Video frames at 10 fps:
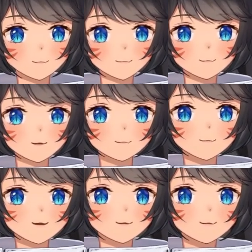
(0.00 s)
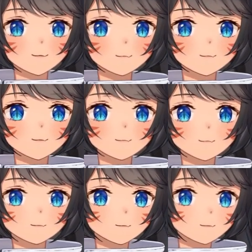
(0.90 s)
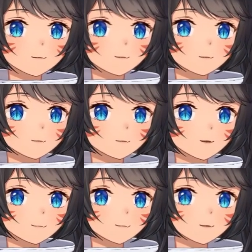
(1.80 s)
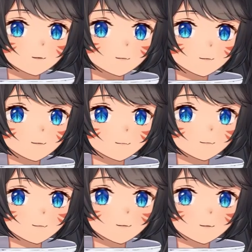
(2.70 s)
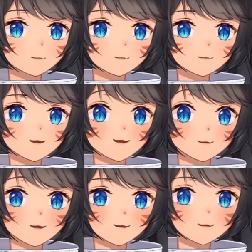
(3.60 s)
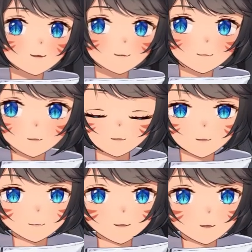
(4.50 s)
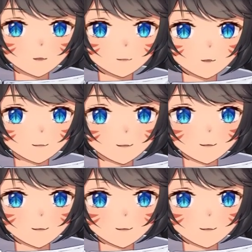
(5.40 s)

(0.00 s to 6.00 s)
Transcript: I feel like uh, to fix the roach problem, you could just leave it unplugged for a day or two. He did. He left it unplugged for like a month.